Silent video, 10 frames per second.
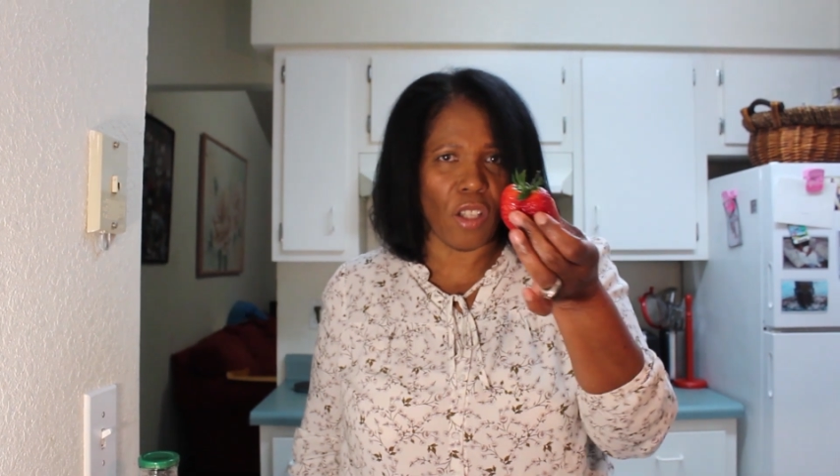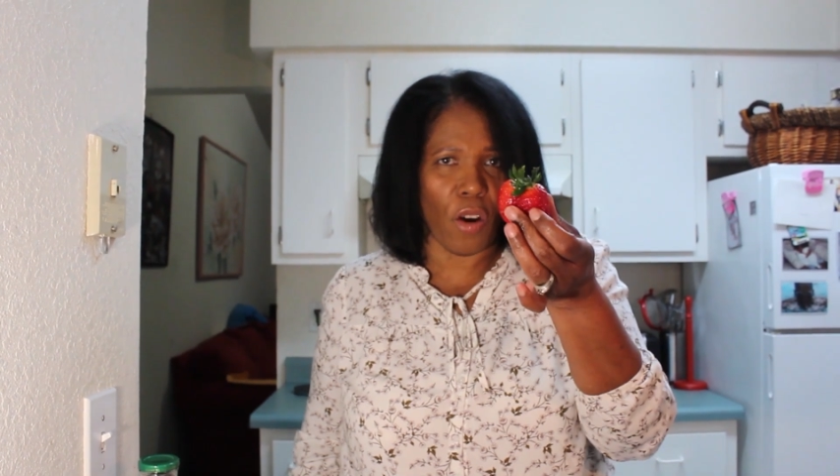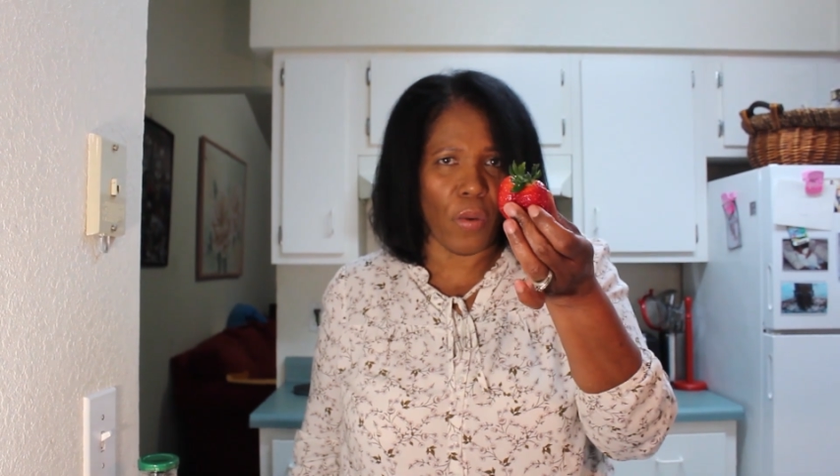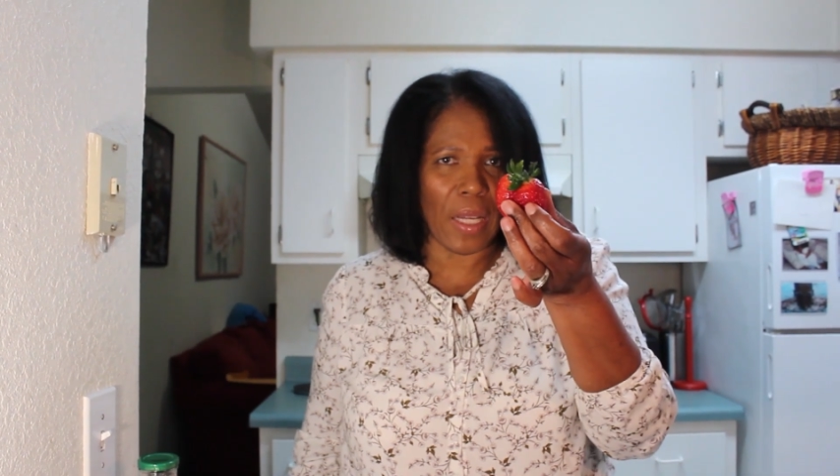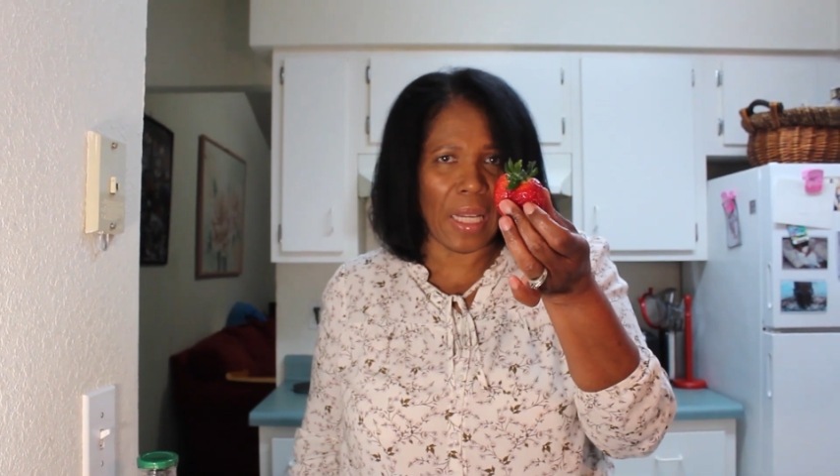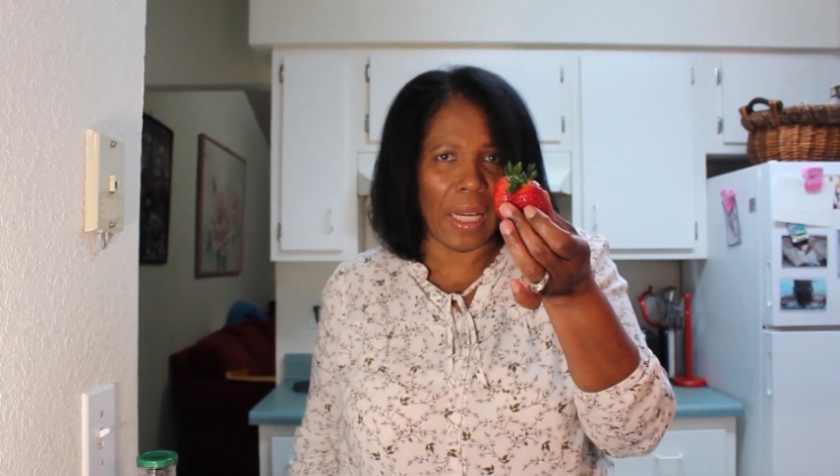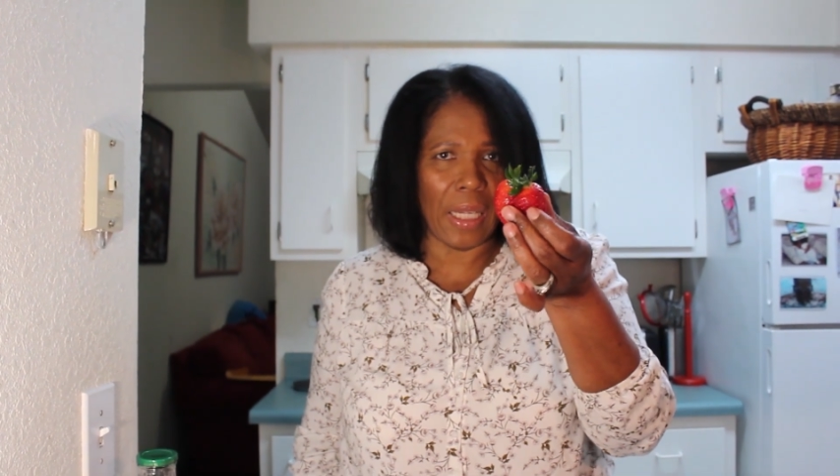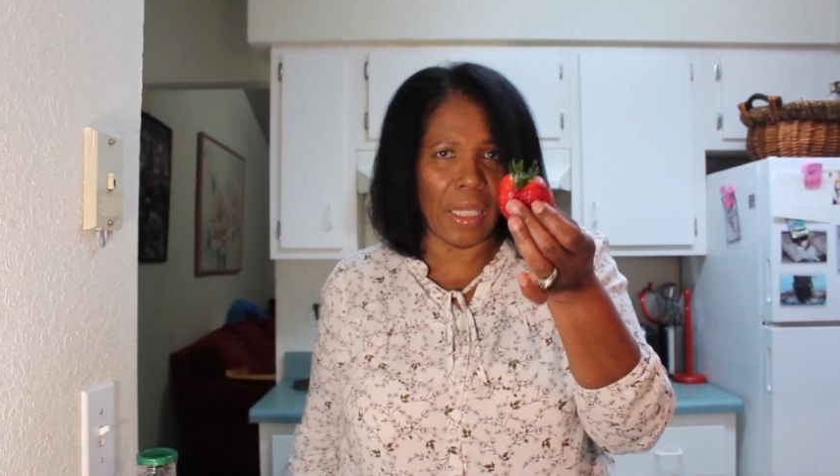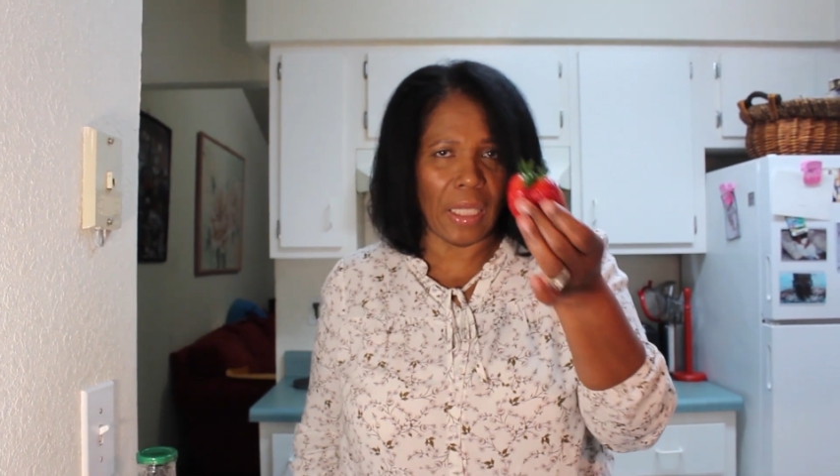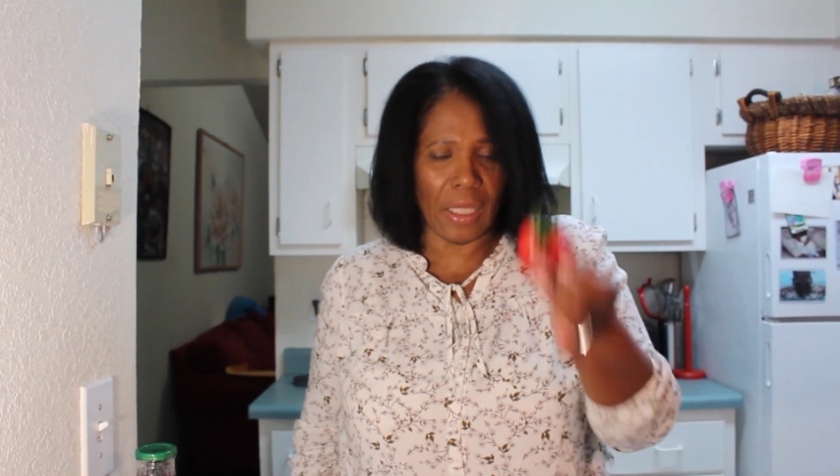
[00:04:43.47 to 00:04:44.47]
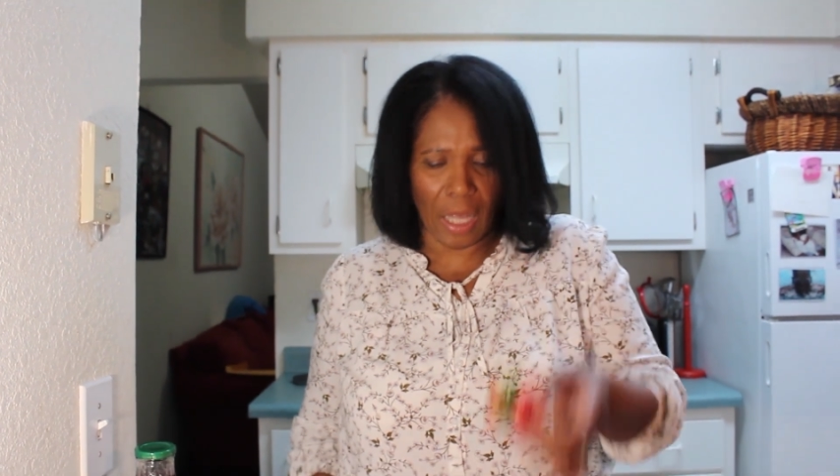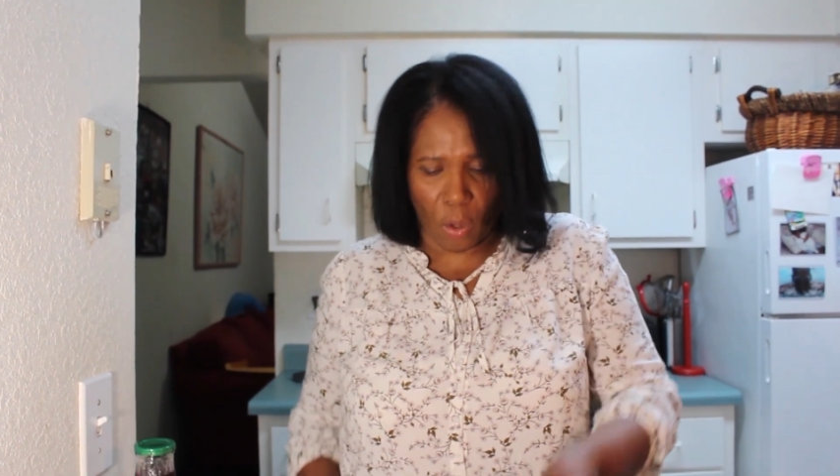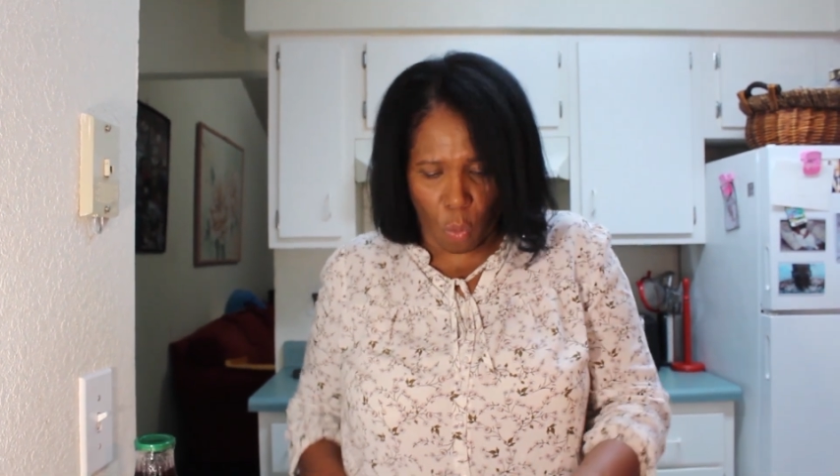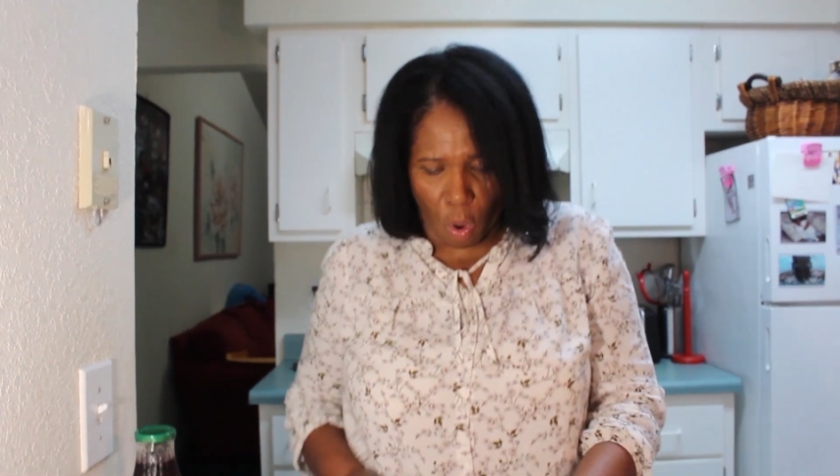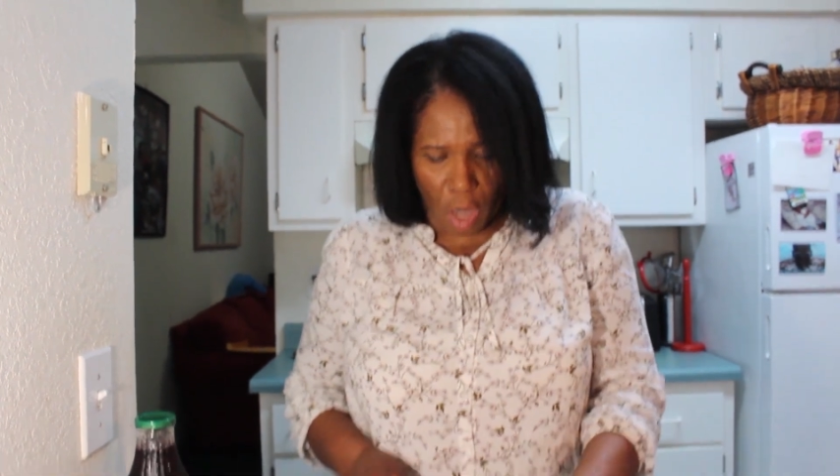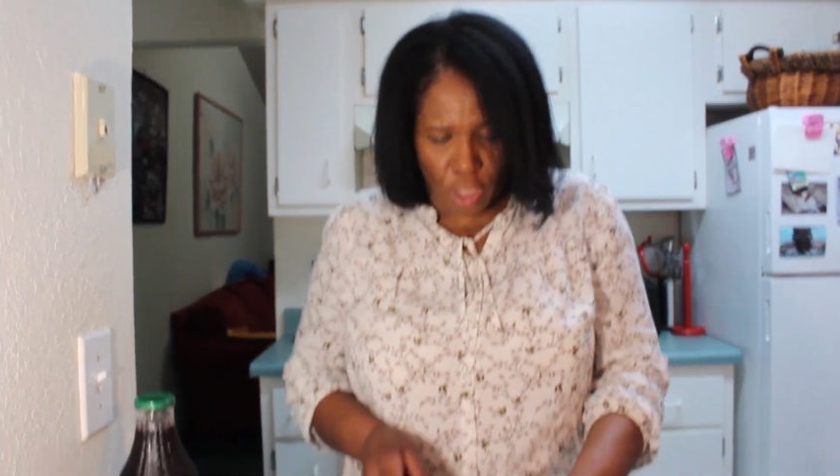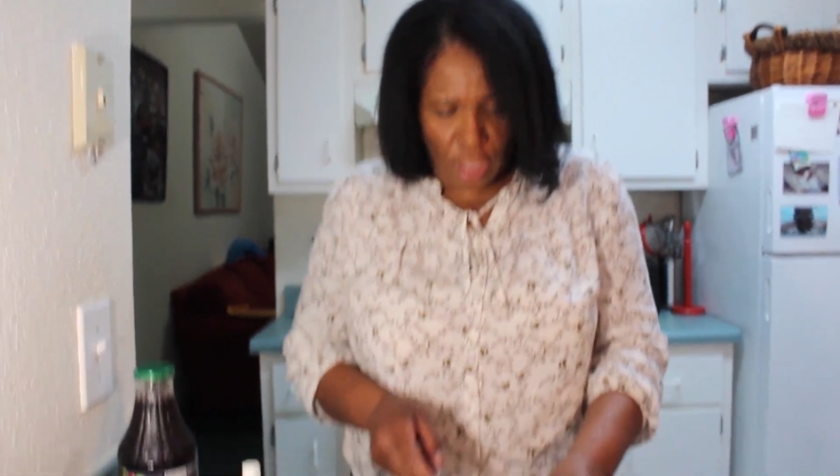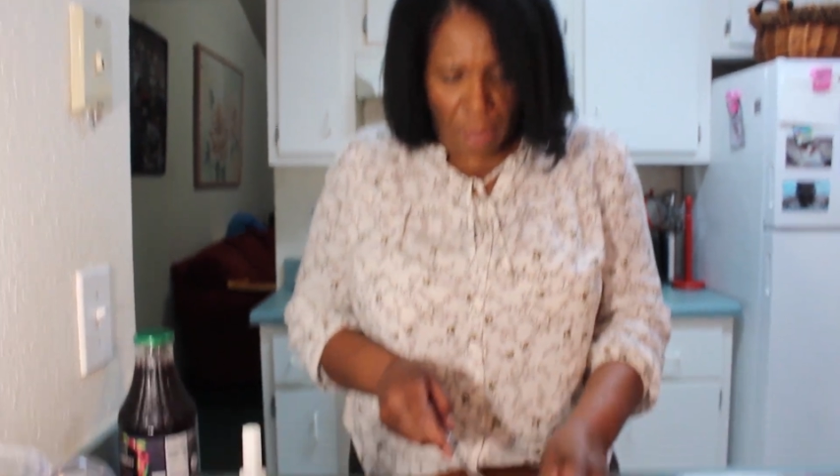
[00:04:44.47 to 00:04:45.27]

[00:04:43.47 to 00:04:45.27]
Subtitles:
already clean. I washed